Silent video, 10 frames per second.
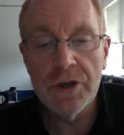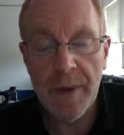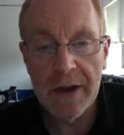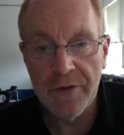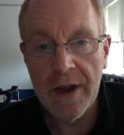
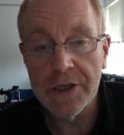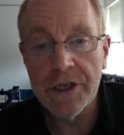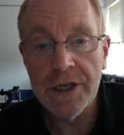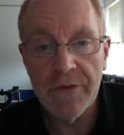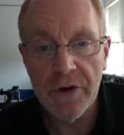amount of
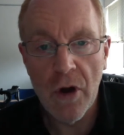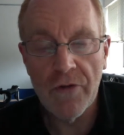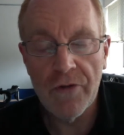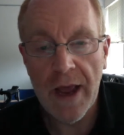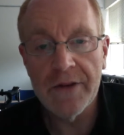energy given
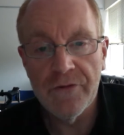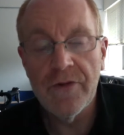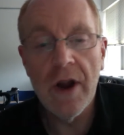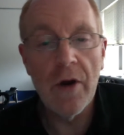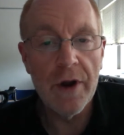off at
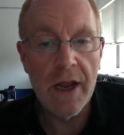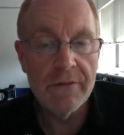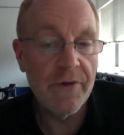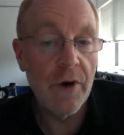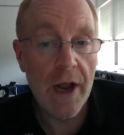very,
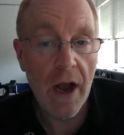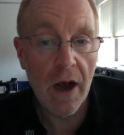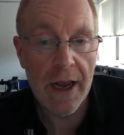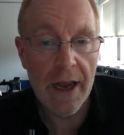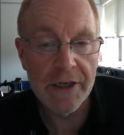very
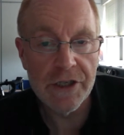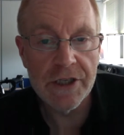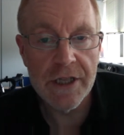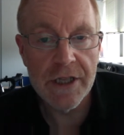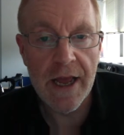high
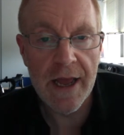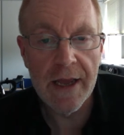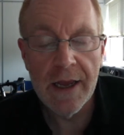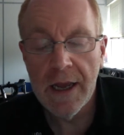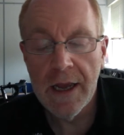energies there,
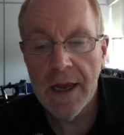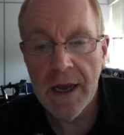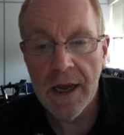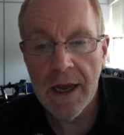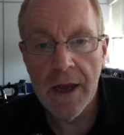
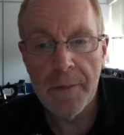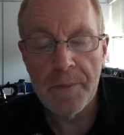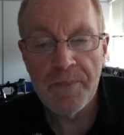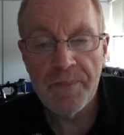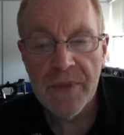
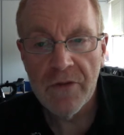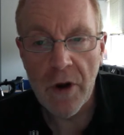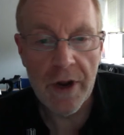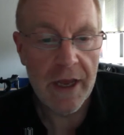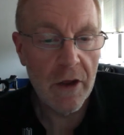um,
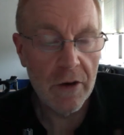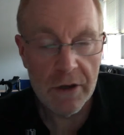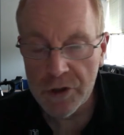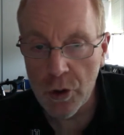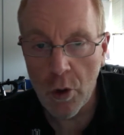very
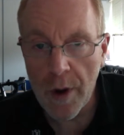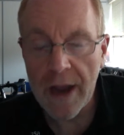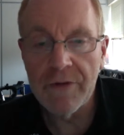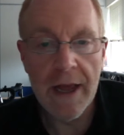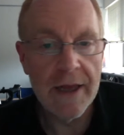short
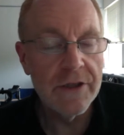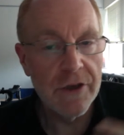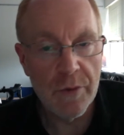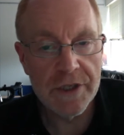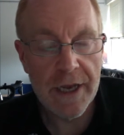wavelengths.
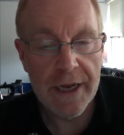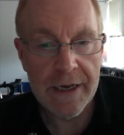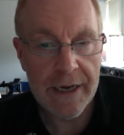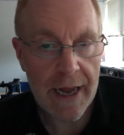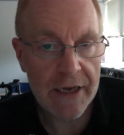So we're seeing
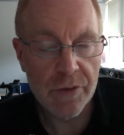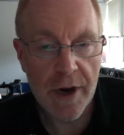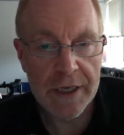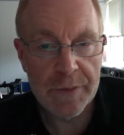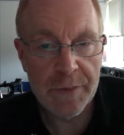it in X
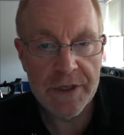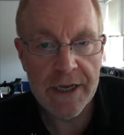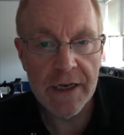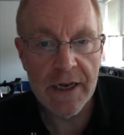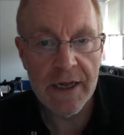rays,
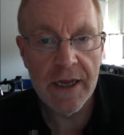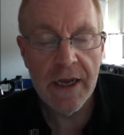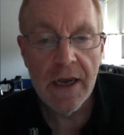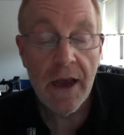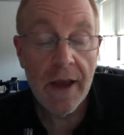particularly.
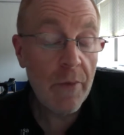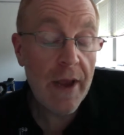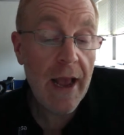And then we